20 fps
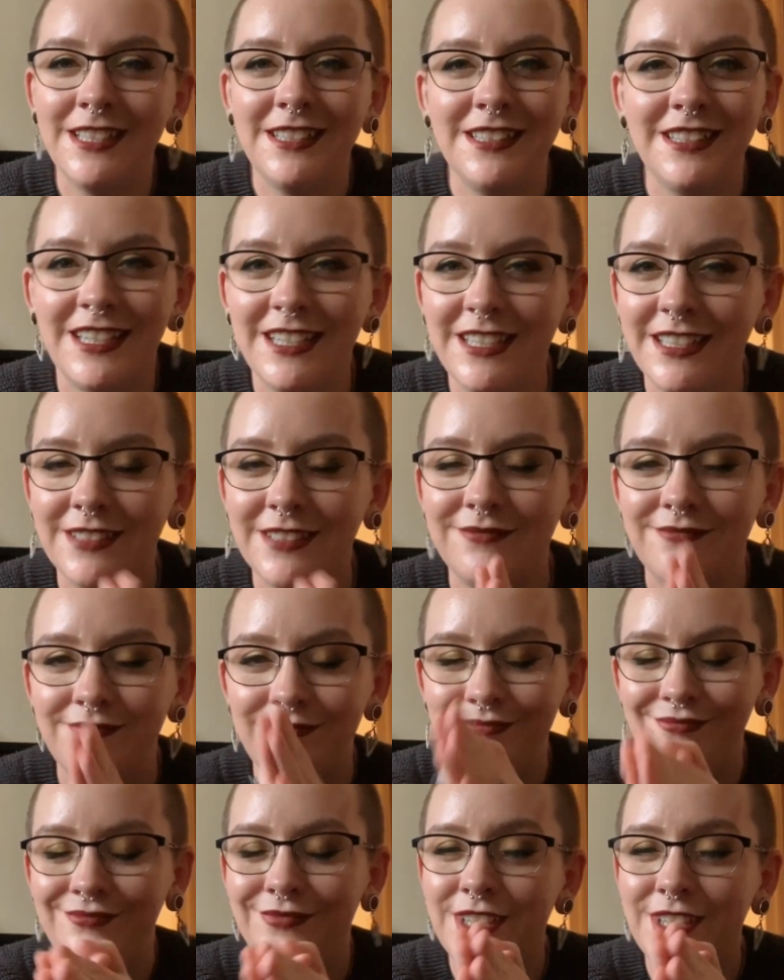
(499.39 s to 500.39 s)
Like,
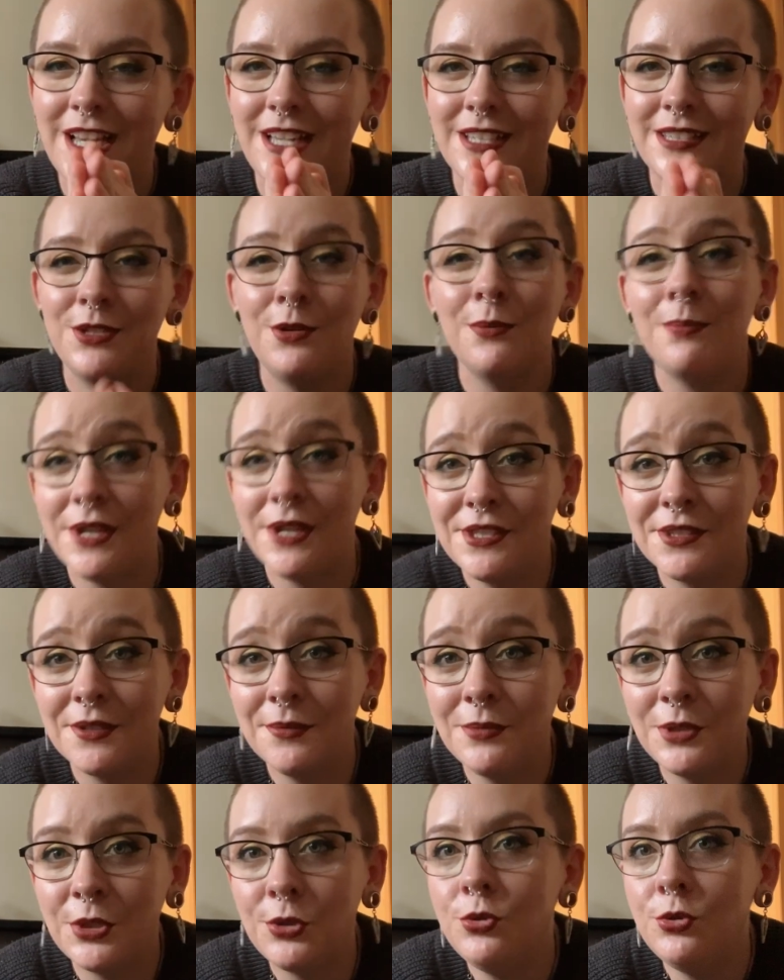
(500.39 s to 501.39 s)
yes, your
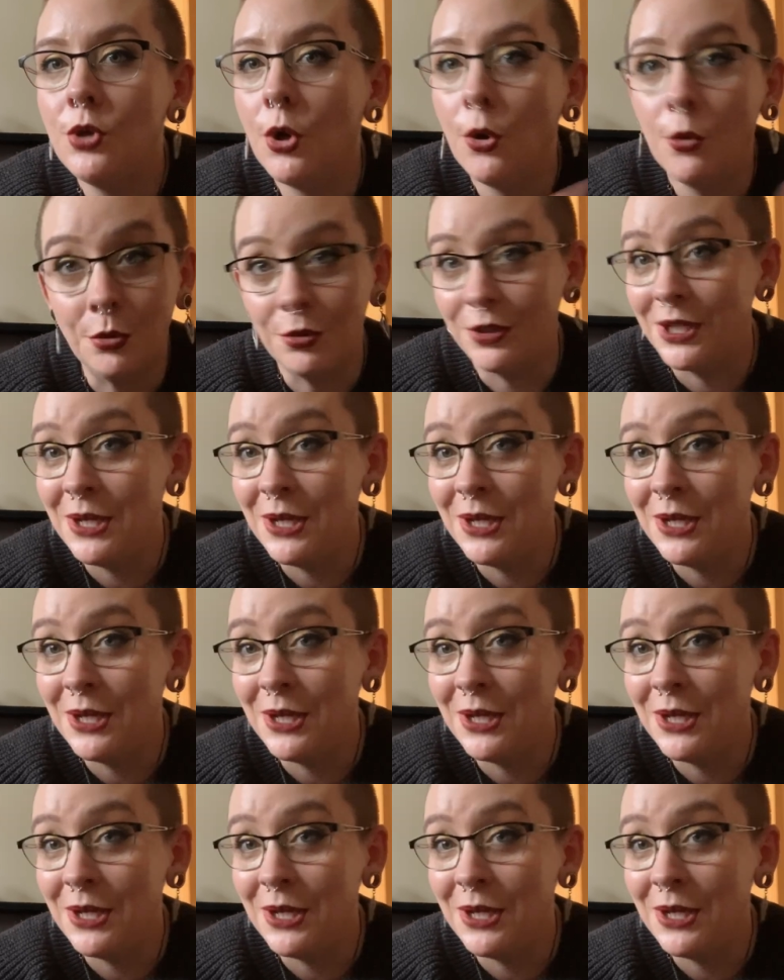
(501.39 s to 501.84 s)
basin can totally